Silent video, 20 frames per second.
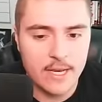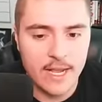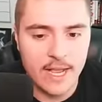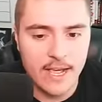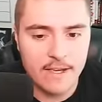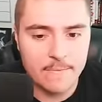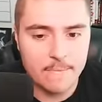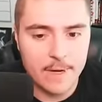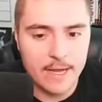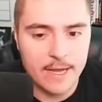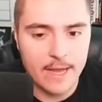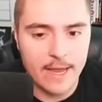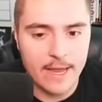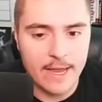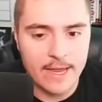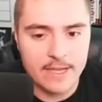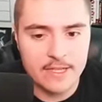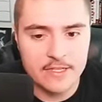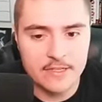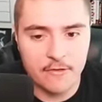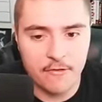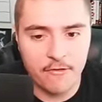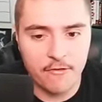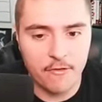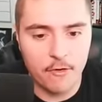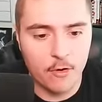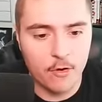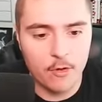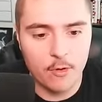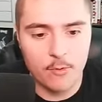have my hands
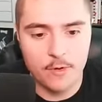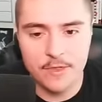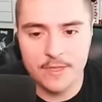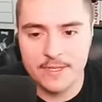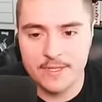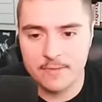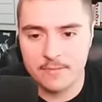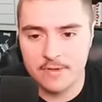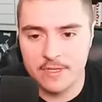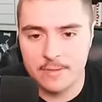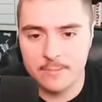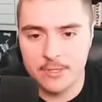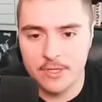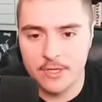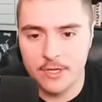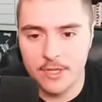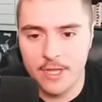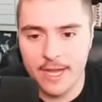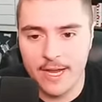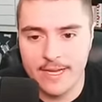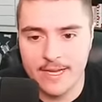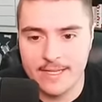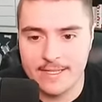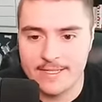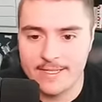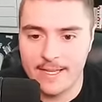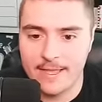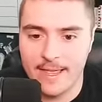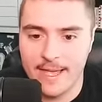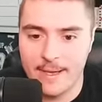full with this rebuild. I can
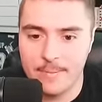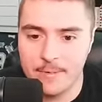say that